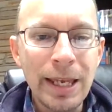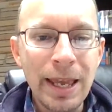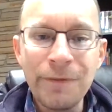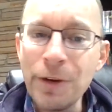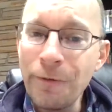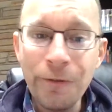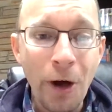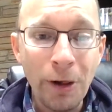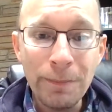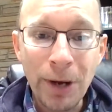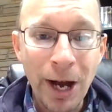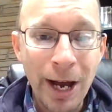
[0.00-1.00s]
If you've
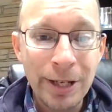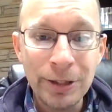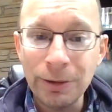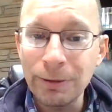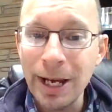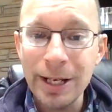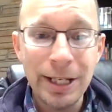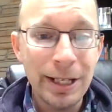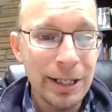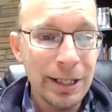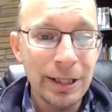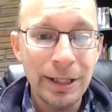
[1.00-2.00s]
fallen behind
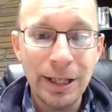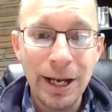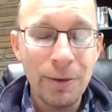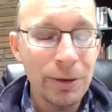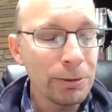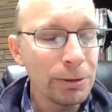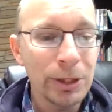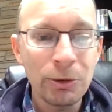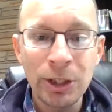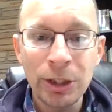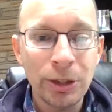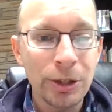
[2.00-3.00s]
already, I want to really
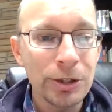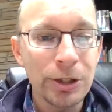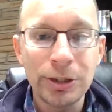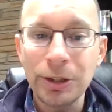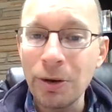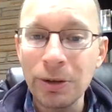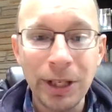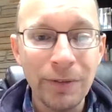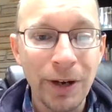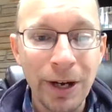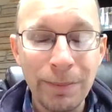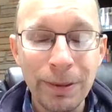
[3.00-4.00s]
want to encourage you, don't give
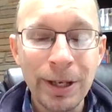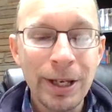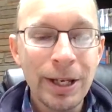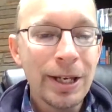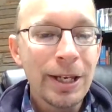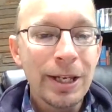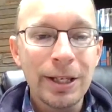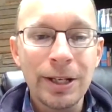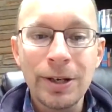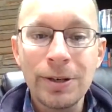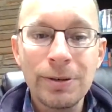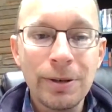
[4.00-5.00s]
up. You
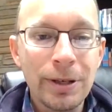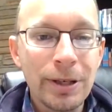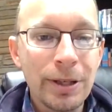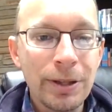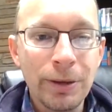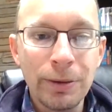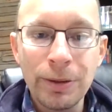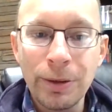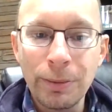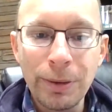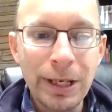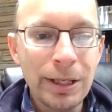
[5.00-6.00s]
know, the
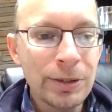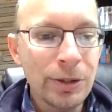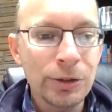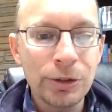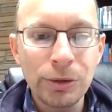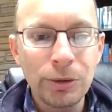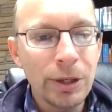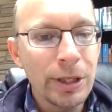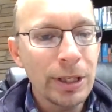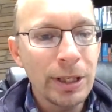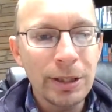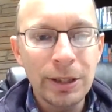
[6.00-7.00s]
readings are
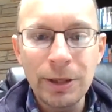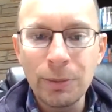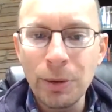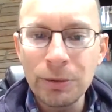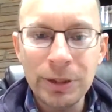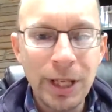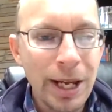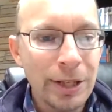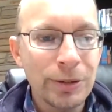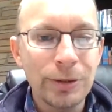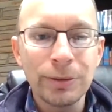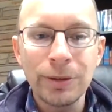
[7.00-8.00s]
short. It won't take
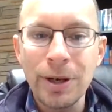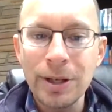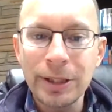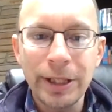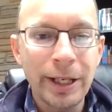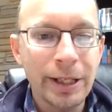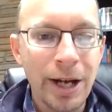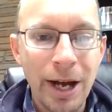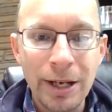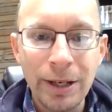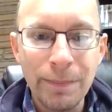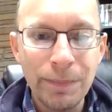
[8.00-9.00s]
too long to get
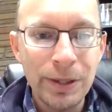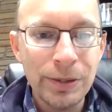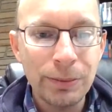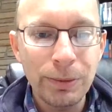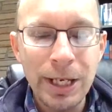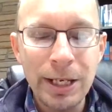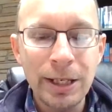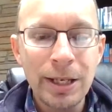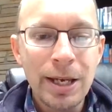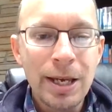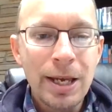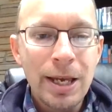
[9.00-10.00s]
caught up this week.
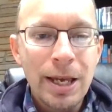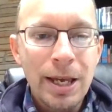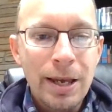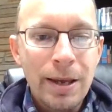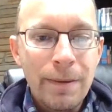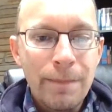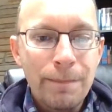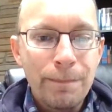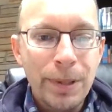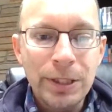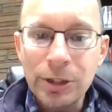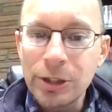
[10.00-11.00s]

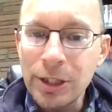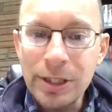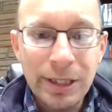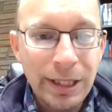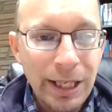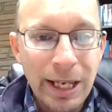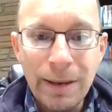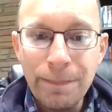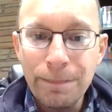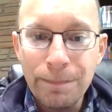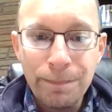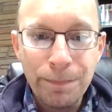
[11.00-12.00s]
But to just
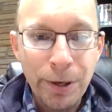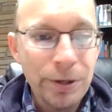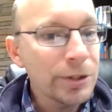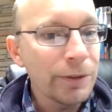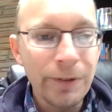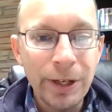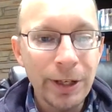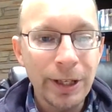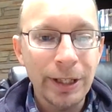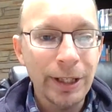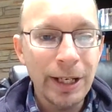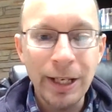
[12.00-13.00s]
keep
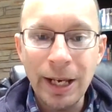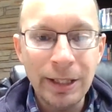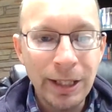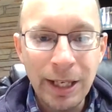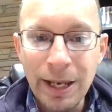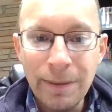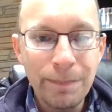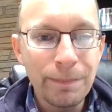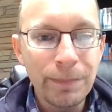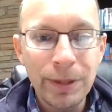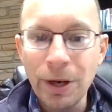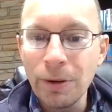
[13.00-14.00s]
persevering and keep
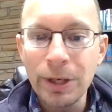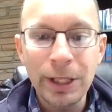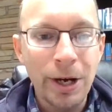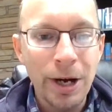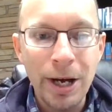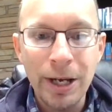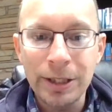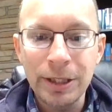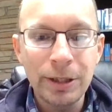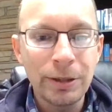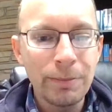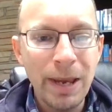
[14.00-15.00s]
going on. You
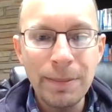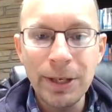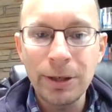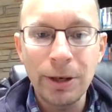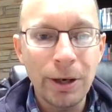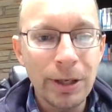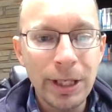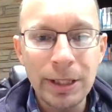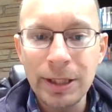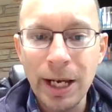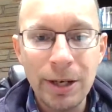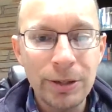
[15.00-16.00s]
know, maybe you're already a
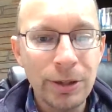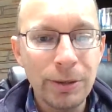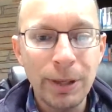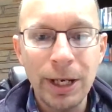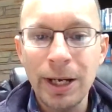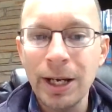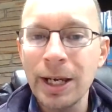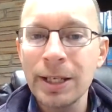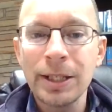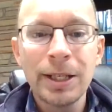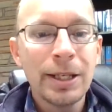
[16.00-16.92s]
day or two behind.